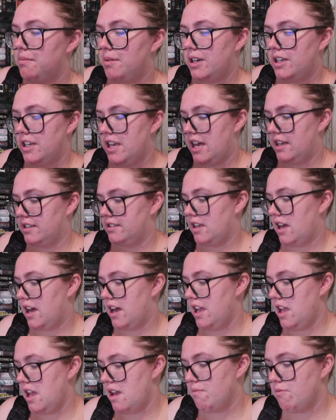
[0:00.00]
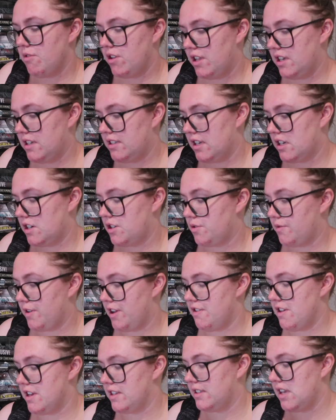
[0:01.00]
But yes, I am really excited to
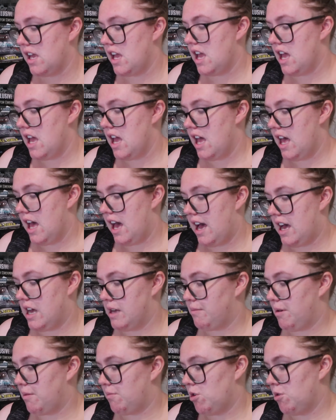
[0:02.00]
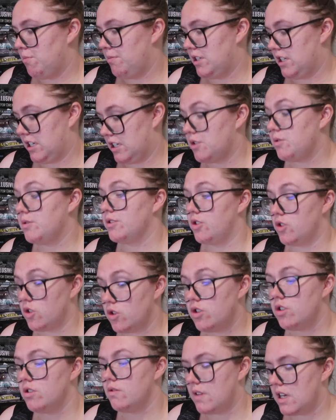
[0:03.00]
read this. I'm hoping to get to it
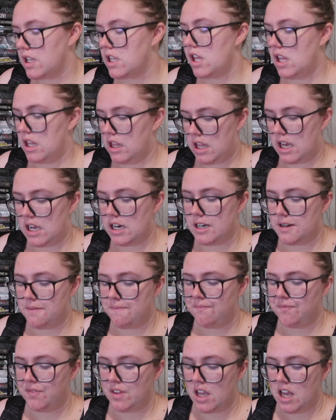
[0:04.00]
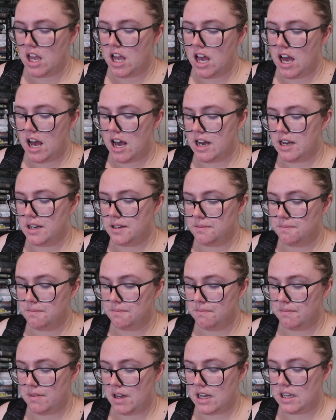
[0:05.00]
sooner rather than later.
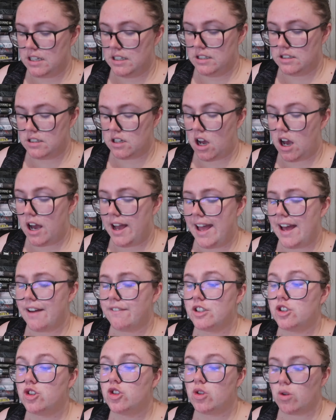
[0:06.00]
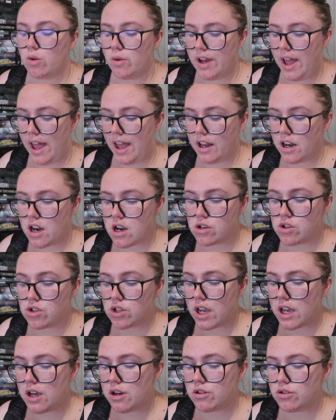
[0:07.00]
And I have enjoyed
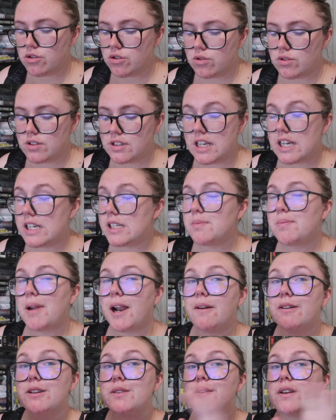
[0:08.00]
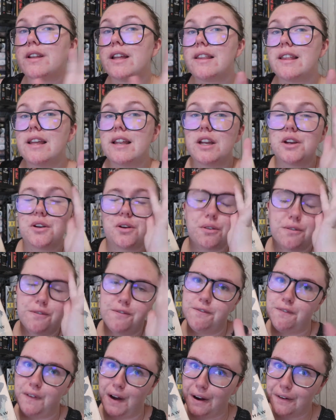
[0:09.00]
Shay Earnshaw's things, but I always felt like they didn't go
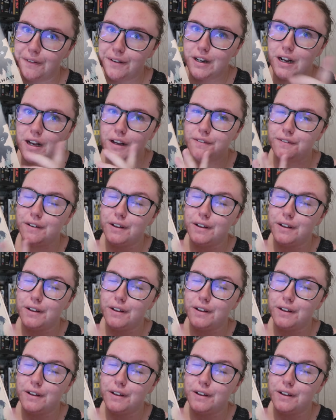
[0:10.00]
far enough.